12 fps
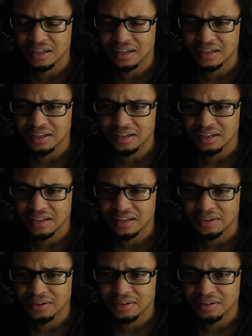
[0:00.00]

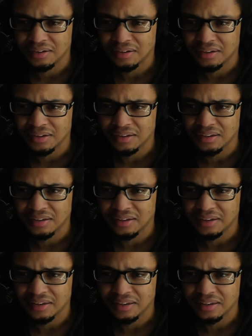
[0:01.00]

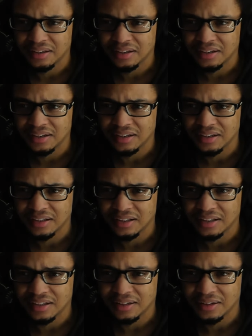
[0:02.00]

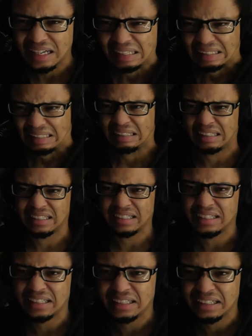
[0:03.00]

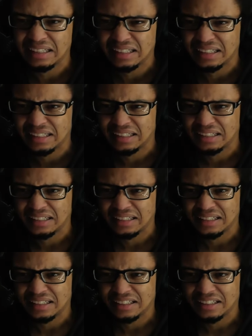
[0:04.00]

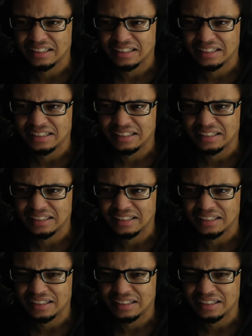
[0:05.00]
(no one is talking)